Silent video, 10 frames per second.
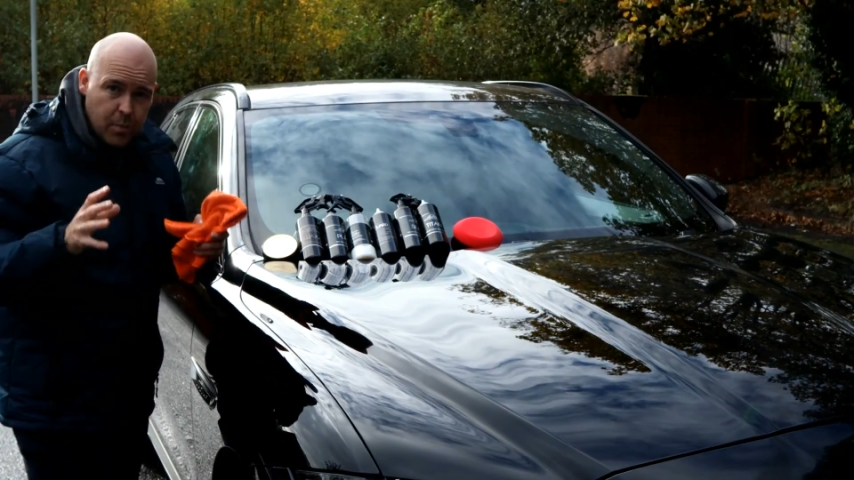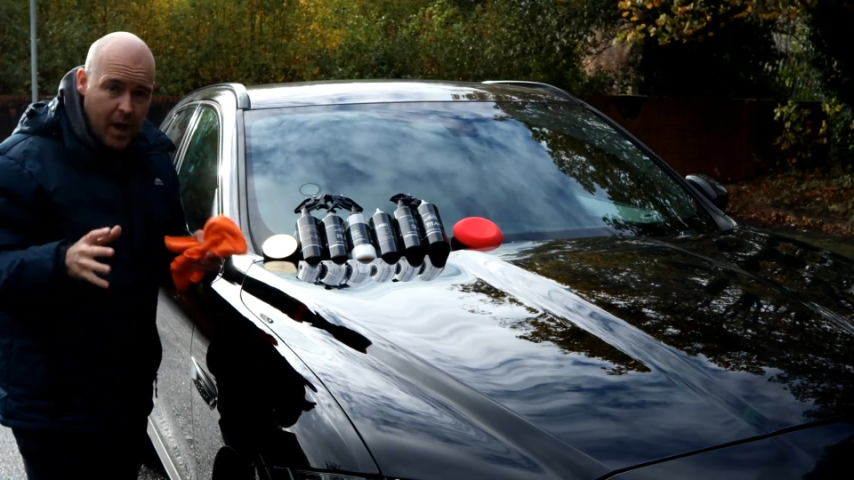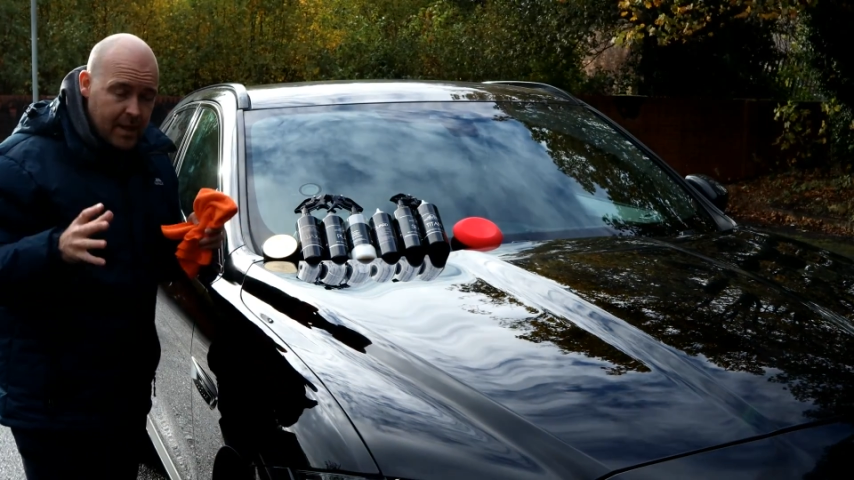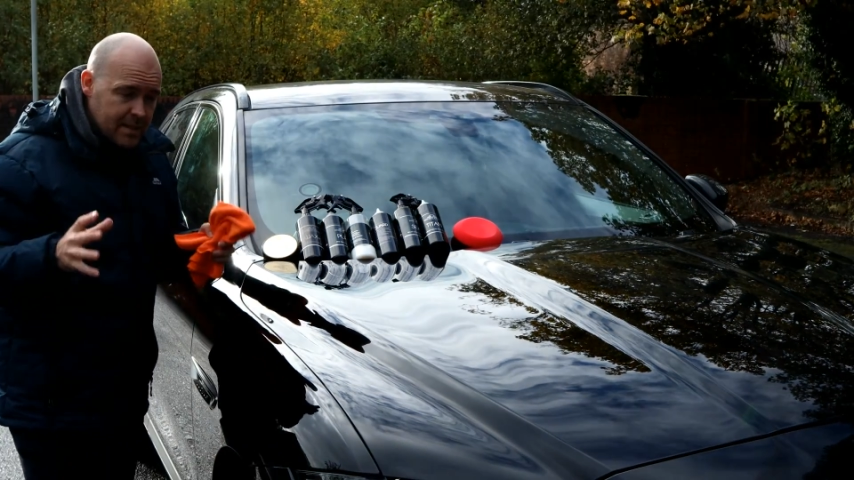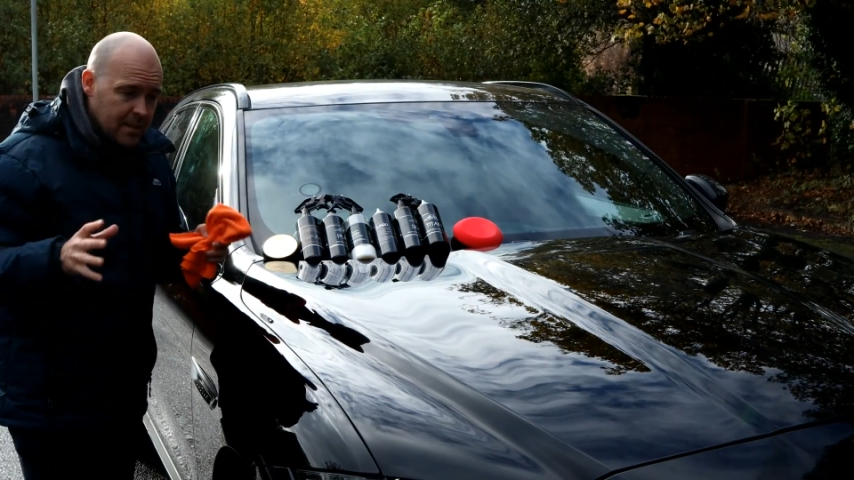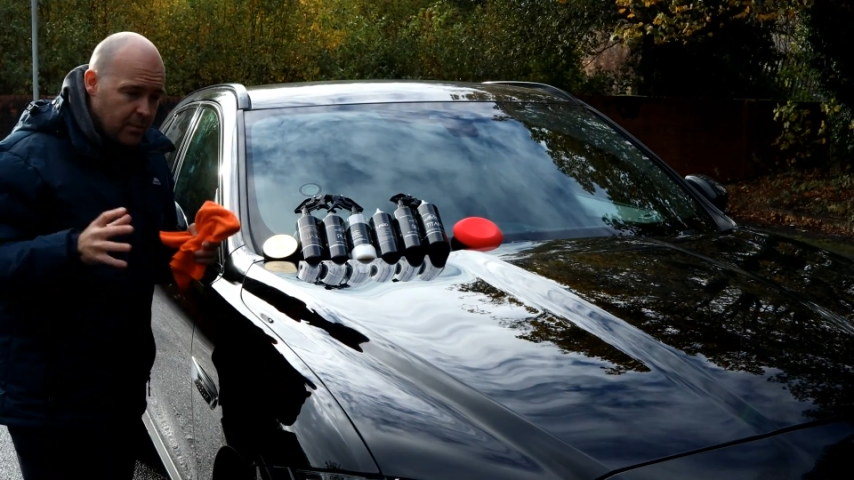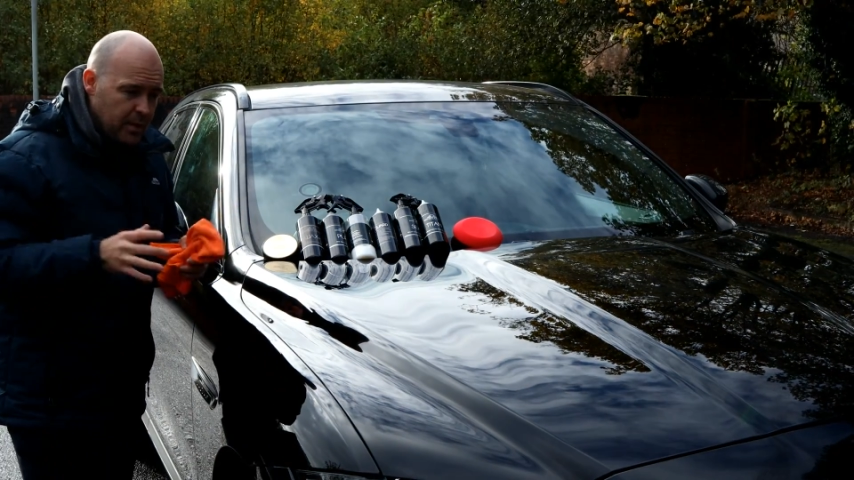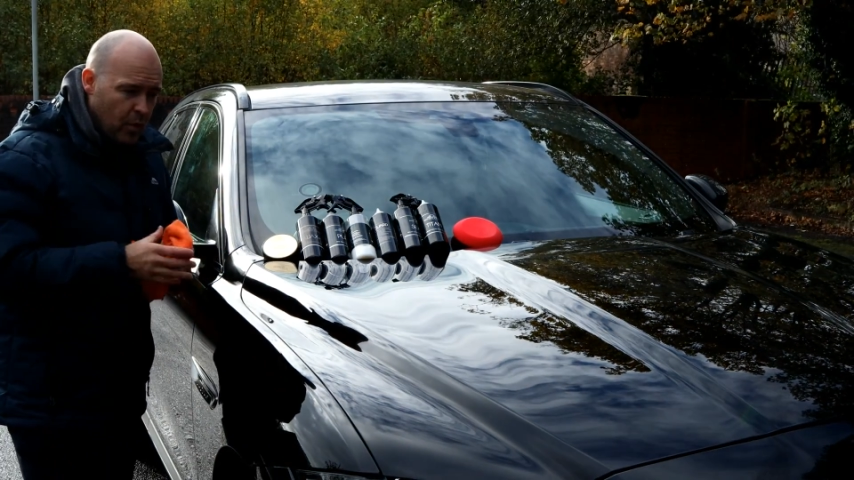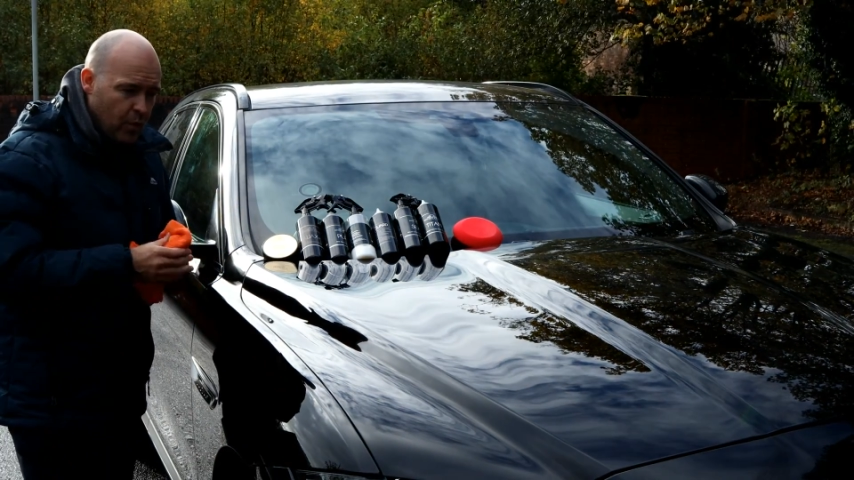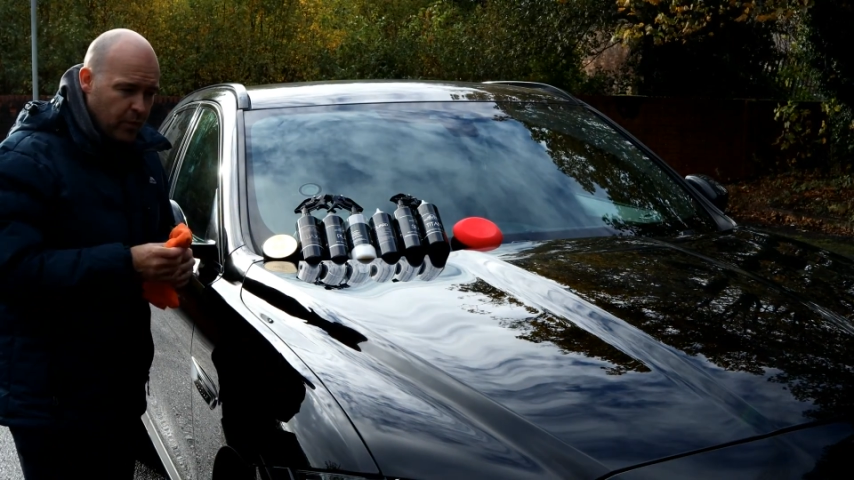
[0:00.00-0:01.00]
wax that
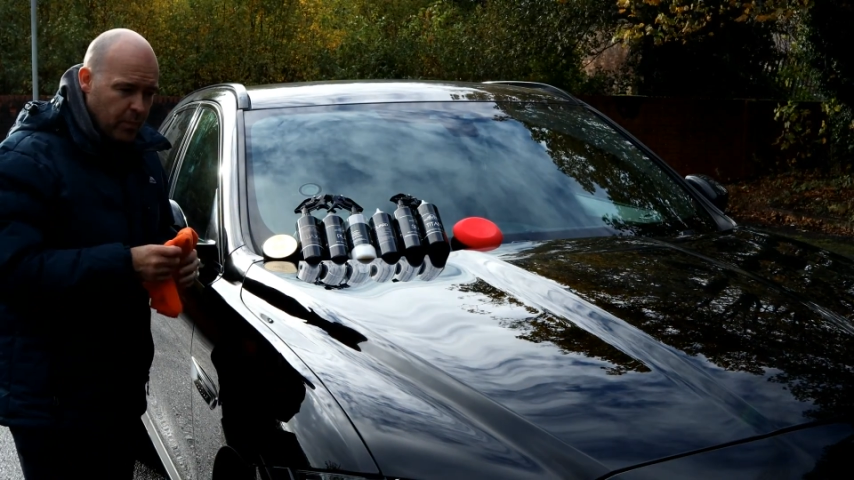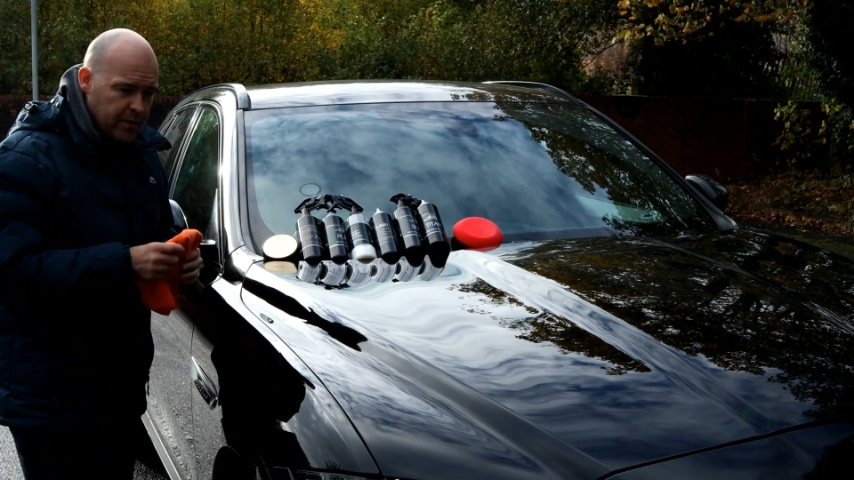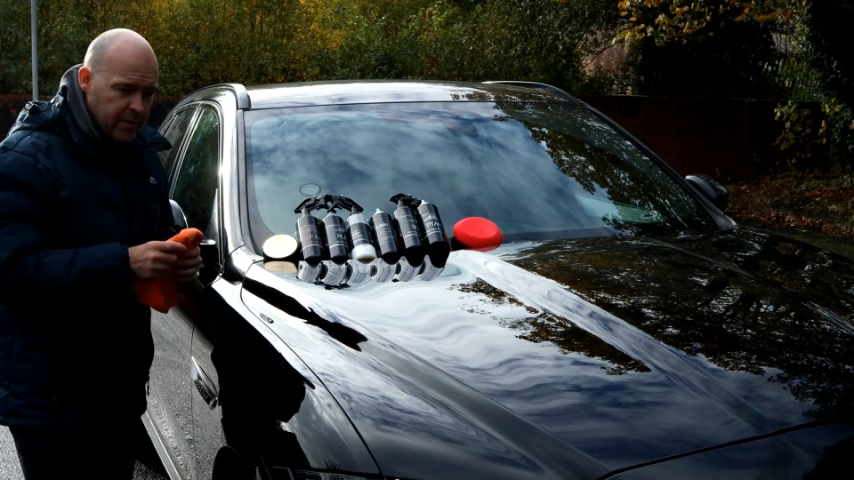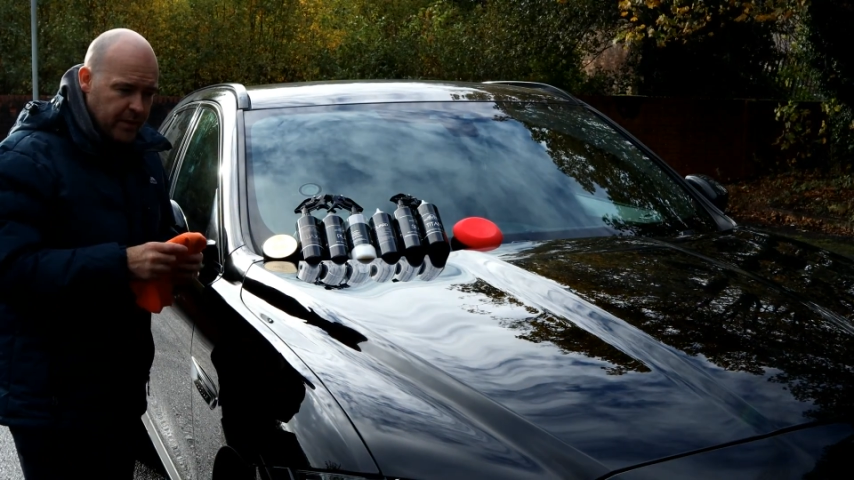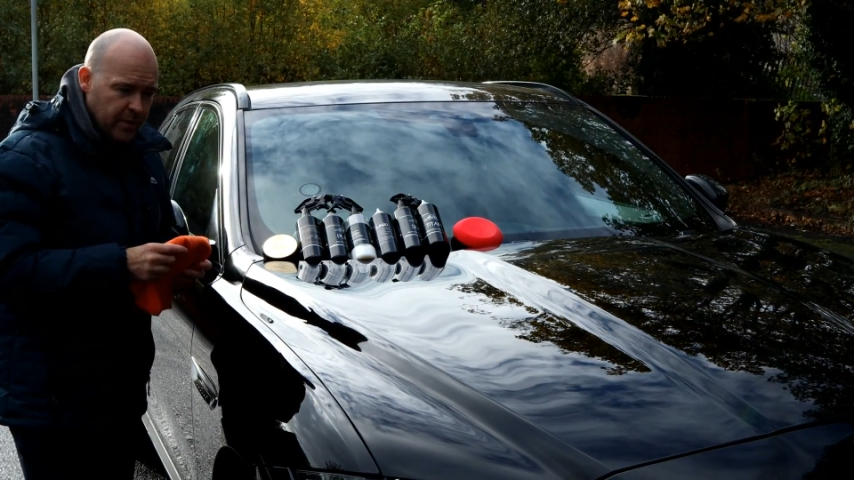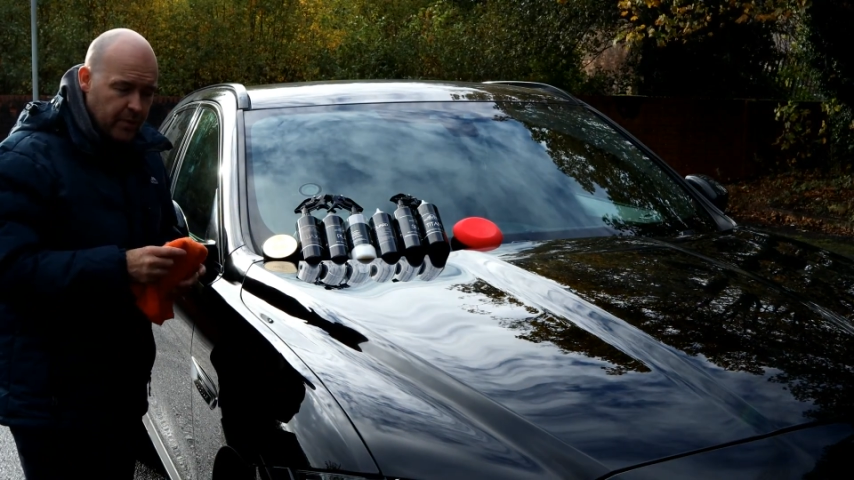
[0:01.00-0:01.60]
we offer within our